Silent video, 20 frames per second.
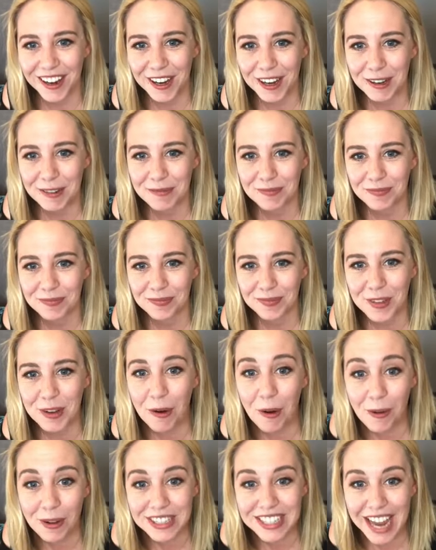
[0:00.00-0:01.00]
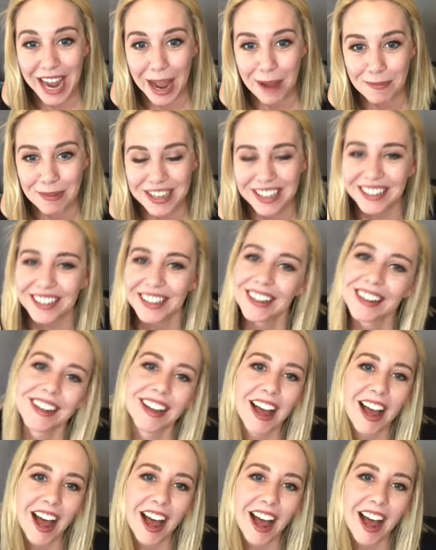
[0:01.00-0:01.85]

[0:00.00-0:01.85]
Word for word: um, you always happy?